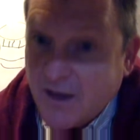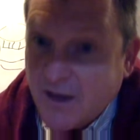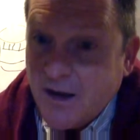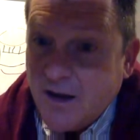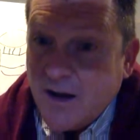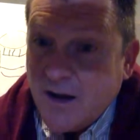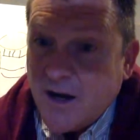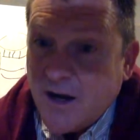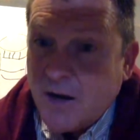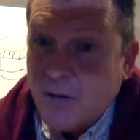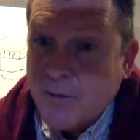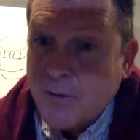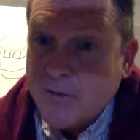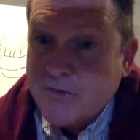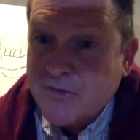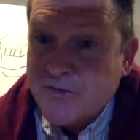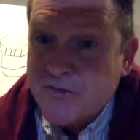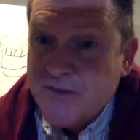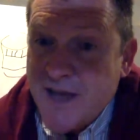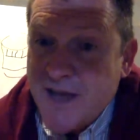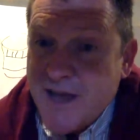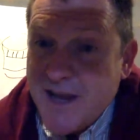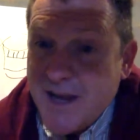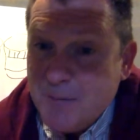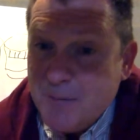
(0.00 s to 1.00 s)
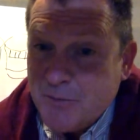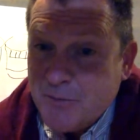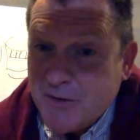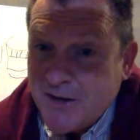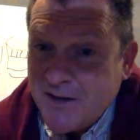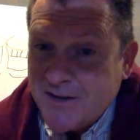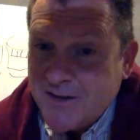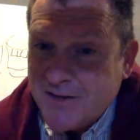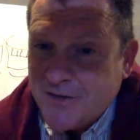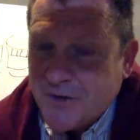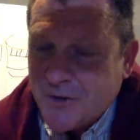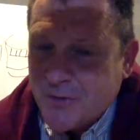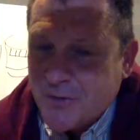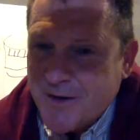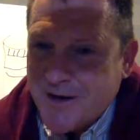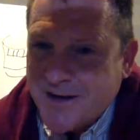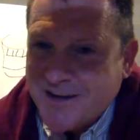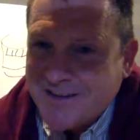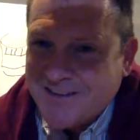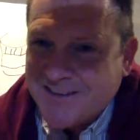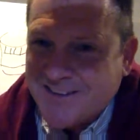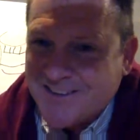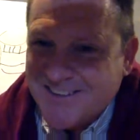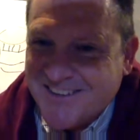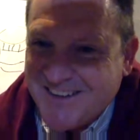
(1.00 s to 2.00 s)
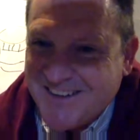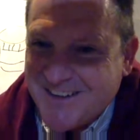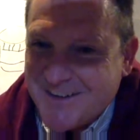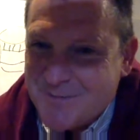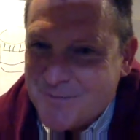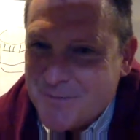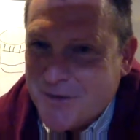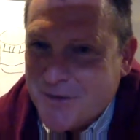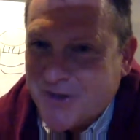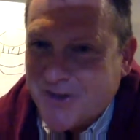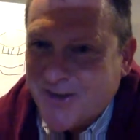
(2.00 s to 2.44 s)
Oh, it's named incorrectly in Moodle.